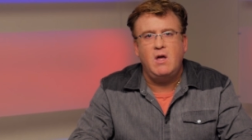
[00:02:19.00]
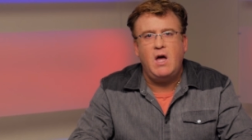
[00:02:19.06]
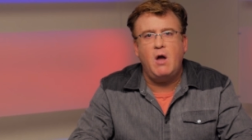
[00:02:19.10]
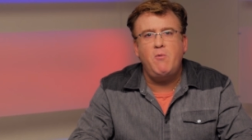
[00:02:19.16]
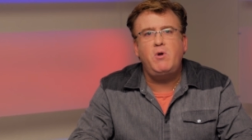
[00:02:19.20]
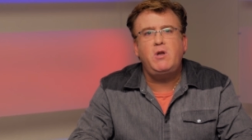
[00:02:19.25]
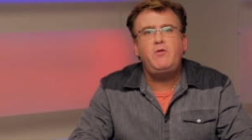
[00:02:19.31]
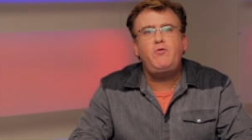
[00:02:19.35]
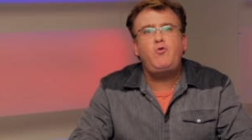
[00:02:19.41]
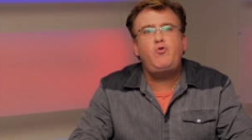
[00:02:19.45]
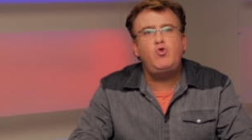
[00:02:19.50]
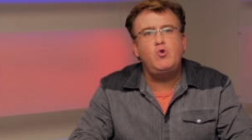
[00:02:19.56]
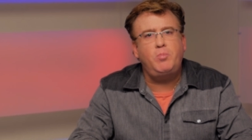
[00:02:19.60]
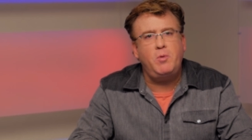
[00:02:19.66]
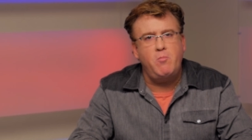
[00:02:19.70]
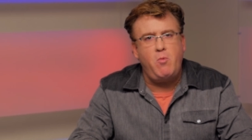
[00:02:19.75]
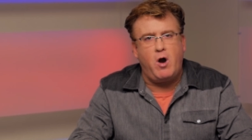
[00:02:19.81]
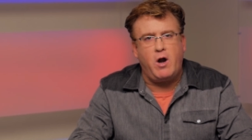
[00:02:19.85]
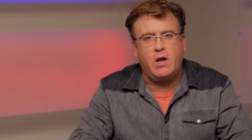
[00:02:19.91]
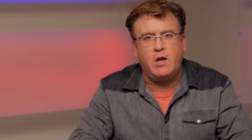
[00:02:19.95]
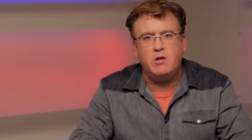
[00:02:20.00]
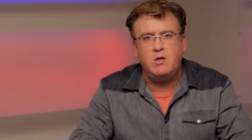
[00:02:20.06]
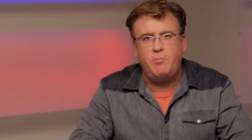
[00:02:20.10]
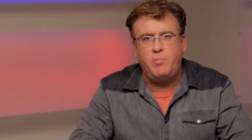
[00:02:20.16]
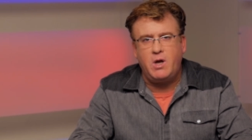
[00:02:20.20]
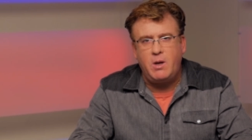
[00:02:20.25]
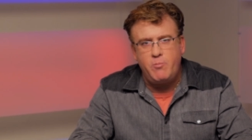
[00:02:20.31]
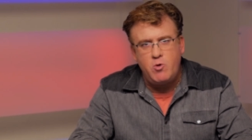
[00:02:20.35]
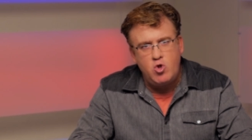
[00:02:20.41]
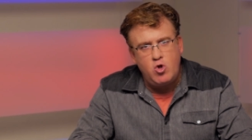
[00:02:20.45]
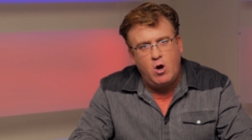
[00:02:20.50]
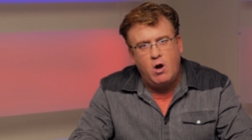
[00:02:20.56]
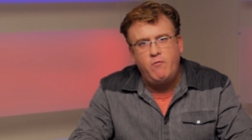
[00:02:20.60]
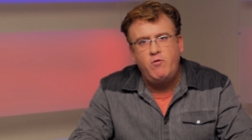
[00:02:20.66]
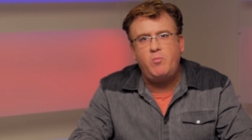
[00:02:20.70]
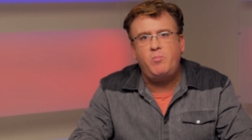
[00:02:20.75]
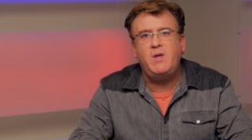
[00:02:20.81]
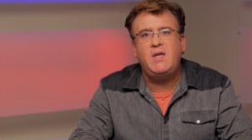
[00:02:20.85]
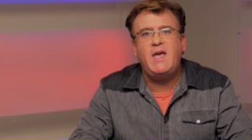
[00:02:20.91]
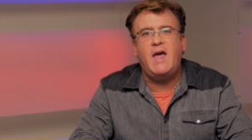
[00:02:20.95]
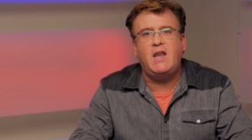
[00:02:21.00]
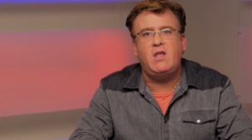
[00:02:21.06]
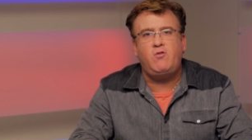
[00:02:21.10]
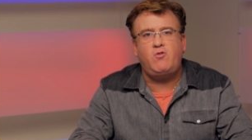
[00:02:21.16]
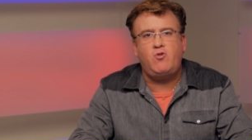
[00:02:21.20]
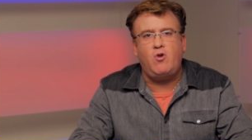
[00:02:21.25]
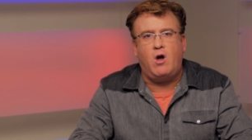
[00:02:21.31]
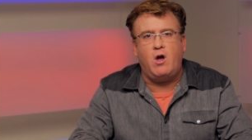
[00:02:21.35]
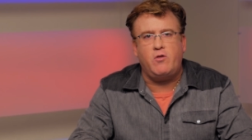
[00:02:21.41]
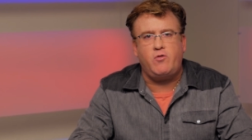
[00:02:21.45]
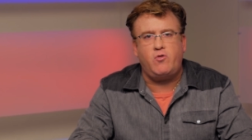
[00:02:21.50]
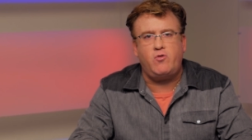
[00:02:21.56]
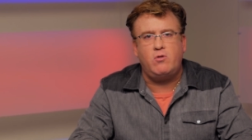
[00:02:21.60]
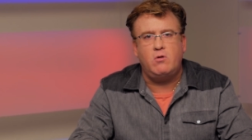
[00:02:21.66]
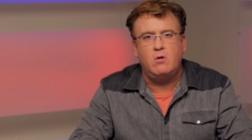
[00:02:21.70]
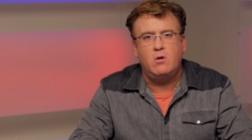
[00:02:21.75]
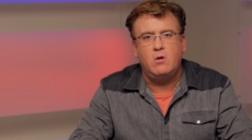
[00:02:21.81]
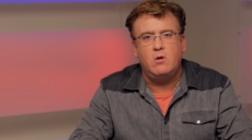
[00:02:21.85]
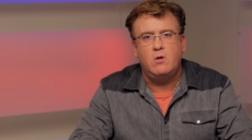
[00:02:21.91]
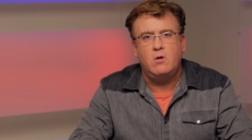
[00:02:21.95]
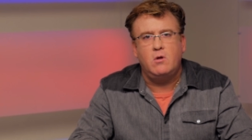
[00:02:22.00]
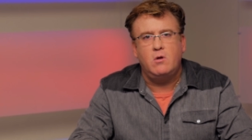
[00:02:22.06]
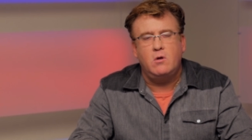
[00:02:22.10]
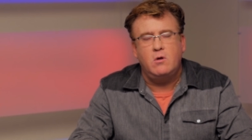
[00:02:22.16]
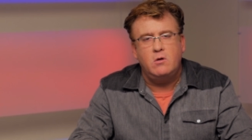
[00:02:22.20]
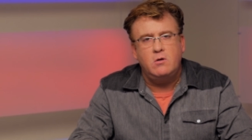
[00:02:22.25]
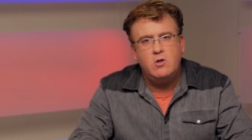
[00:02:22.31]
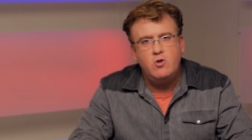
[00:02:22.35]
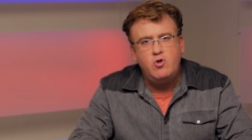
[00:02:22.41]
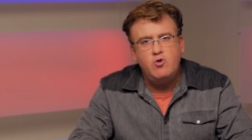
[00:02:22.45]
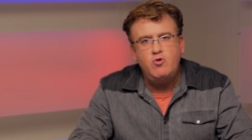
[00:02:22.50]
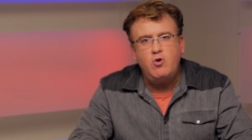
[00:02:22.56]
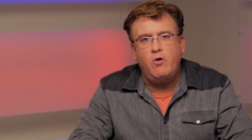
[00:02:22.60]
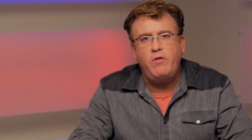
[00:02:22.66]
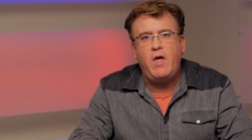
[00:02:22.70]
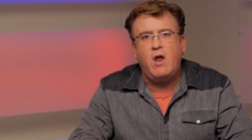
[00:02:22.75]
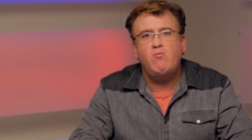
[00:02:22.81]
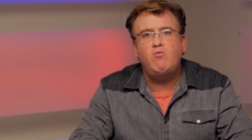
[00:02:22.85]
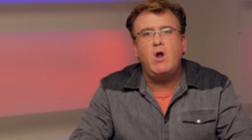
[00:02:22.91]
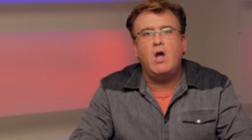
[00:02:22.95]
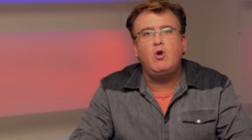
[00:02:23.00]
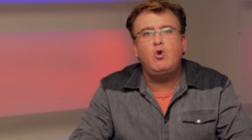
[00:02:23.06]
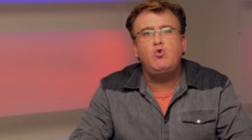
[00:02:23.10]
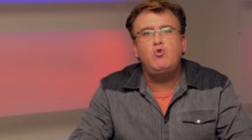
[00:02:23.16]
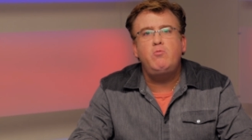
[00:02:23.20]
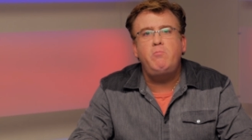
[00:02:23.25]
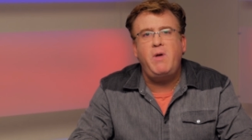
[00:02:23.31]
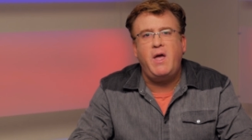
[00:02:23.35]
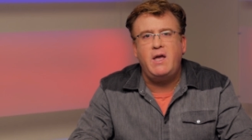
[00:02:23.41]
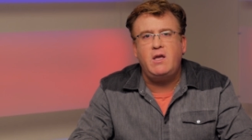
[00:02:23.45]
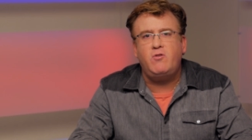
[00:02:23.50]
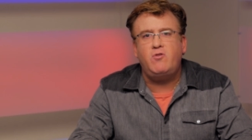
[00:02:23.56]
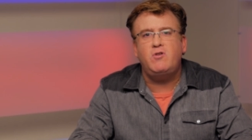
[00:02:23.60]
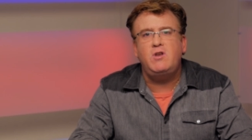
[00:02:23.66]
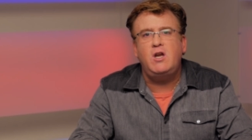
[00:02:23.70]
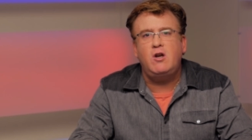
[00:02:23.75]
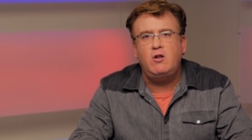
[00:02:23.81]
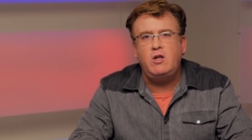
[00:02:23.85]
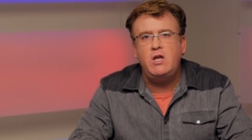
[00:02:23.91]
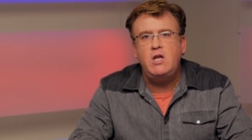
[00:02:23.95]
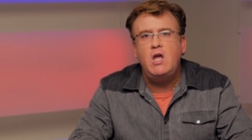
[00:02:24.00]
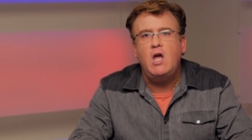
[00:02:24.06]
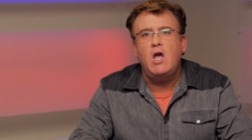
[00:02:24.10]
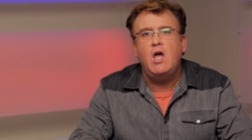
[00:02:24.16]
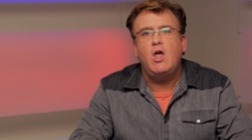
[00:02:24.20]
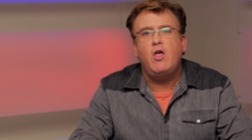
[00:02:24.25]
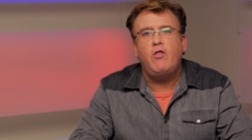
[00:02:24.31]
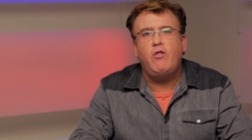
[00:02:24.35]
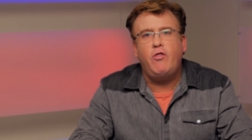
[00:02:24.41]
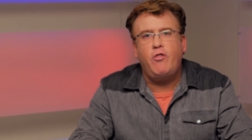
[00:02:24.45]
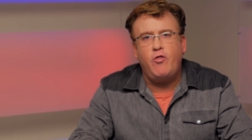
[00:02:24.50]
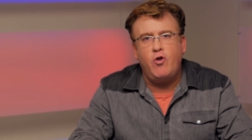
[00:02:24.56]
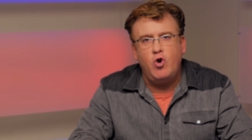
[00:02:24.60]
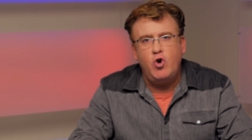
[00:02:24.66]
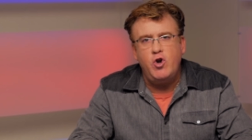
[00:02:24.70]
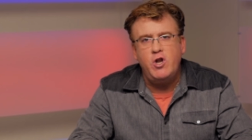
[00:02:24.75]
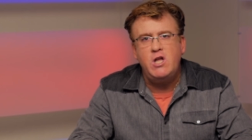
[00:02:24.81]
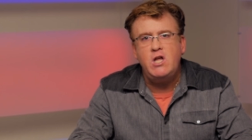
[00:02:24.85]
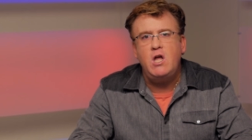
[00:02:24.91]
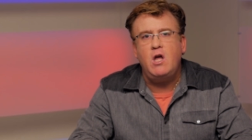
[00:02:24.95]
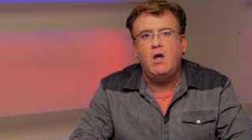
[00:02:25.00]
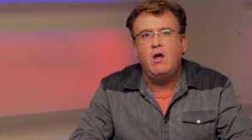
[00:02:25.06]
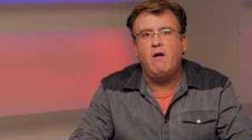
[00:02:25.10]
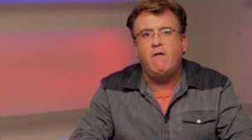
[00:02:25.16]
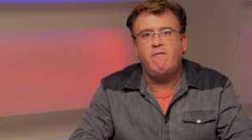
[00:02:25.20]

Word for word: I went to the supermarket to pick up a jar of spaghetti sauce. Did you know that Ragu makes nearly 30